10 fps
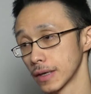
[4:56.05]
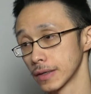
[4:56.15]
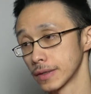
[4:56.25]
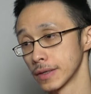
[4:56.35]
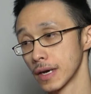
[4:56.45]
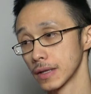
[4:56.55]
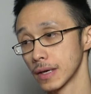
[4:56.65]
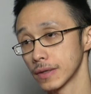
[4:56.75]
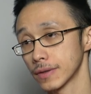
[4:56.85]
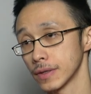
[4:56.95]
I did not
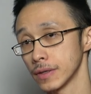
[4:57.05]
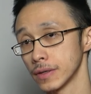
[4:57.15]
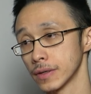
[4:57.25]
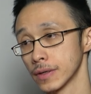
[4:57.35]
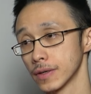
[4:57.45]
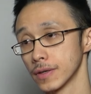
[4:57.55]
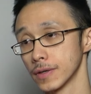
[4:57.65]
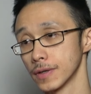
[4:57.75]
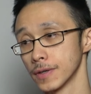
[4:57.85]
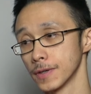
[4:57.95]
like the uh,
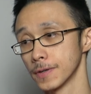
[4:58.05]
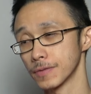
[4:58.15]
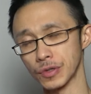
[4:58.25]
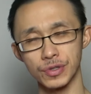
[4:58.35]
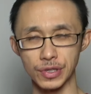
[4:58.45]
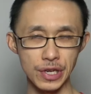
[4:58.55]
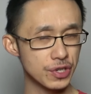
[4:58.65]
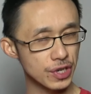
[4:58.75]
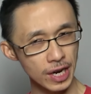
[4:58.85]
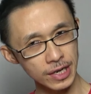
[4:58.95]
uh, the
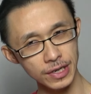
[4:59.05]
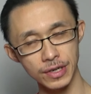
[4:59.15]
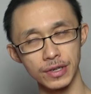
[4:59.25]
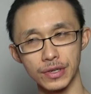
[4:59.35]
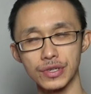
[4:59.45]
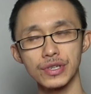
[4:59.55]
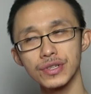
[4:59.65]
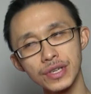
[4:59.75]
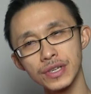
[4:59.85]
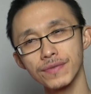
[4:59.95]
CGI here. It just
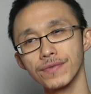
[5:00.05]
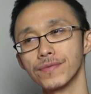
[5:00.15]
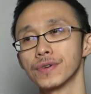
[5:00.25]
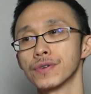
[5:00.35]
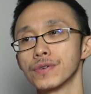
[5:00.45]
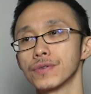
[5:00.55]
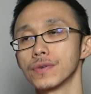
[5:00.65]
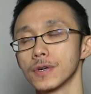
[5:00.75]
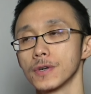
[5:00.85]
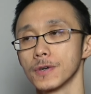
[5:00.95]
didn't
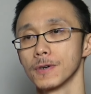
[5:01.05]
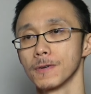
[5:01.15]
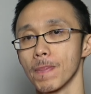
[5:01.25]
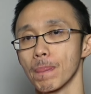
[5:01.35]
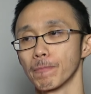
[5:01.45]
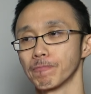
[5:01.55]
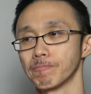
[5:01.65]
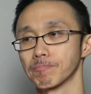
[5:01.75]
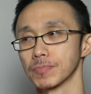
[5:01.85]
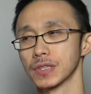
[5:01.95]
feel
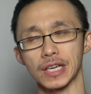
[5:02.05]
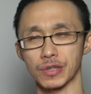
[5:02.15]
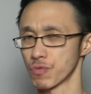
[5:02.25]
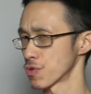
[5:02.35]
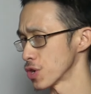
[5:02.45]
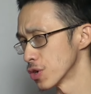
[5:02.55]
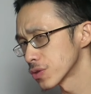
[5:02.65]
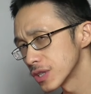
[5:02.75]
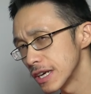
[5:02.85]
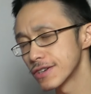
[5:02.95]
like real
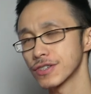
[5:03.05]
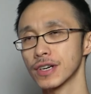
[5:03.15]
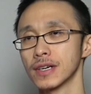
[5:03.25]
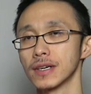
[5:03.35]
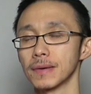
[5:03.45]
CGI.